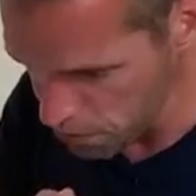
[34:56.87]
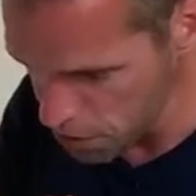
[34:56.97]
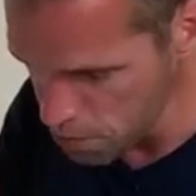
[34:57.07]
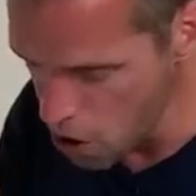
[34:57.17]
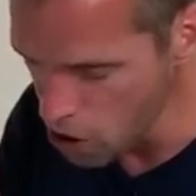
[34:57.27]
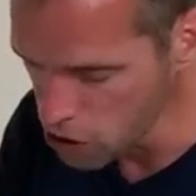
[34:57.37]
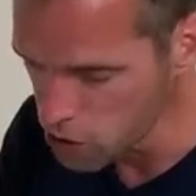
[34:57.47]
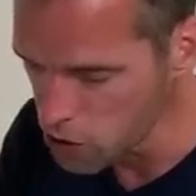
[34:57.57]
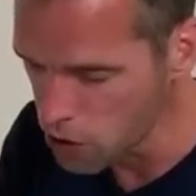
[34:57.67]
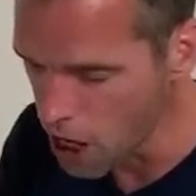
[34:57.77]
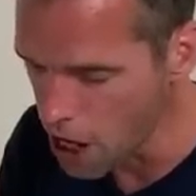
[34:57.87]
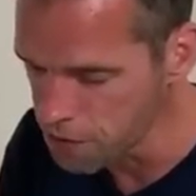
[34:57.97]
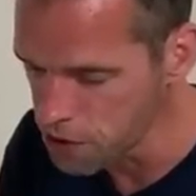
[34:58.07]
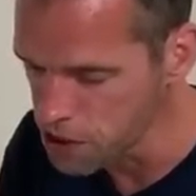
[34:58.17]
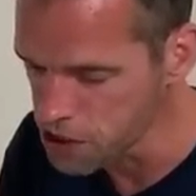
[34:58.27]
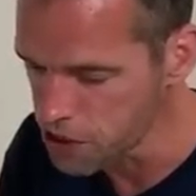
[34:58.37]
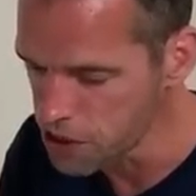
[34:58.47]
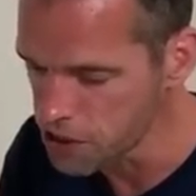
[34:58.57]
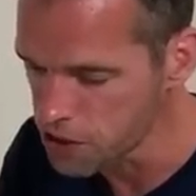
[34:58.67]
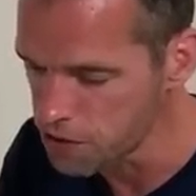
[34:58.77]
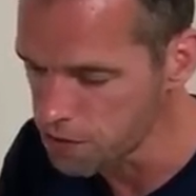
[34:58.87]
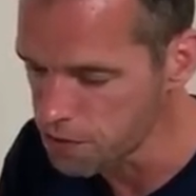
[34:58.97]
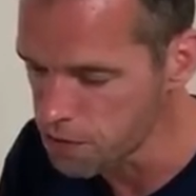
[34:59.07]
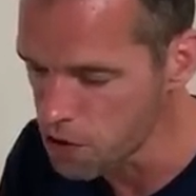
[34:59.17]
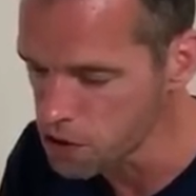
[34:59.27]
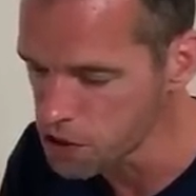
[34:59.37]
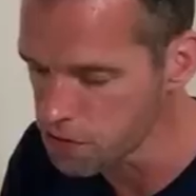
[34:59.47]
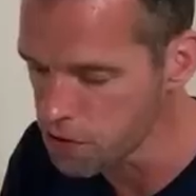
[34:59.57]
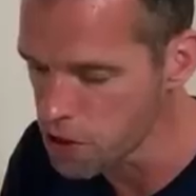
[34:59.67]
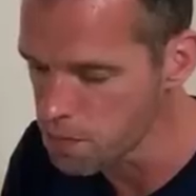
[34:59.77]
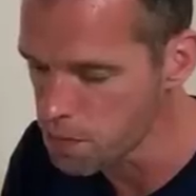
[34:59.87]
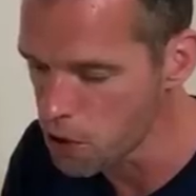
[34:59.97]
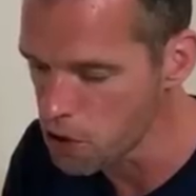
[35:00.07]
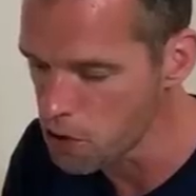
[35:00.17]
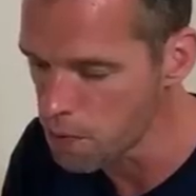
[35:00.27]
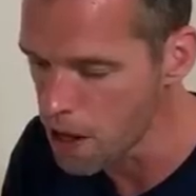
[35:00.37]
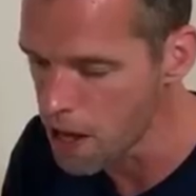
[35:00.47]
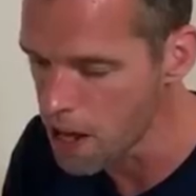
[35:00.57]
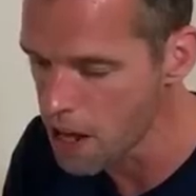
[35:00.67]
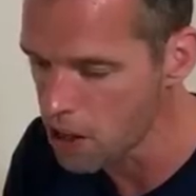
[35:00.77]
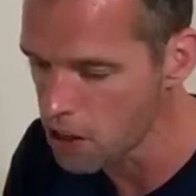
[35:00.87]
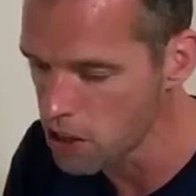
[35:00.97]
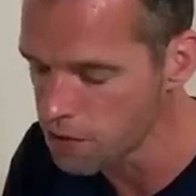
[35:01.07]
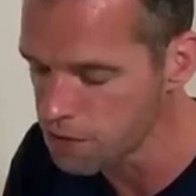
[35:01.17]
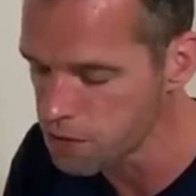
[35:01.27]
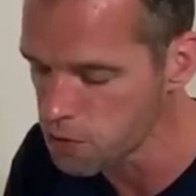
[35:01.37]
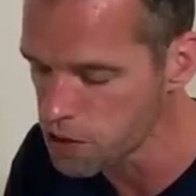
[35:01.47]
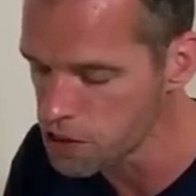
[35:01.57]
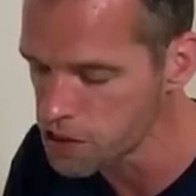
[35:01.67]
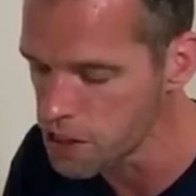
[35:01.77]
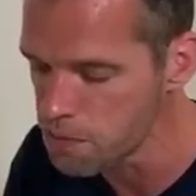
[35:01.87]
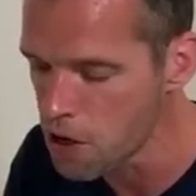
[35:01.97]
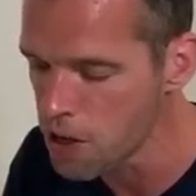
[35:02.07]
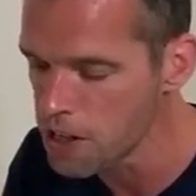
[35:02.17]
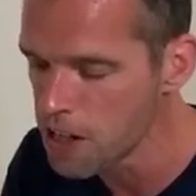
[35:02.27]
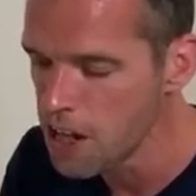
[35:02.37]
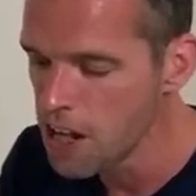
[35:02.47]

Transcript: Mark Dorr, have you decided on frogs for the biorb air? I loved ones in mine.